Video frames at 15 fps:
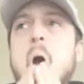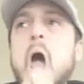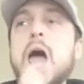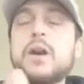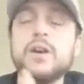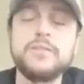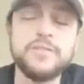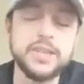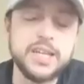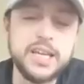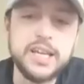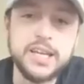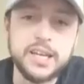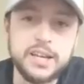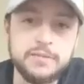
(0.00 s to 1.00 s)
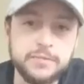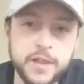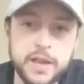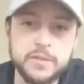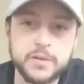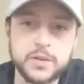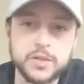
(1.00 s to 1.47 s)
I don't even need any
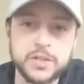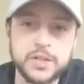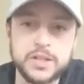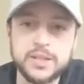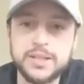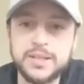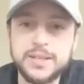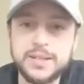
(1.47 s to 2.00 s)
flavor to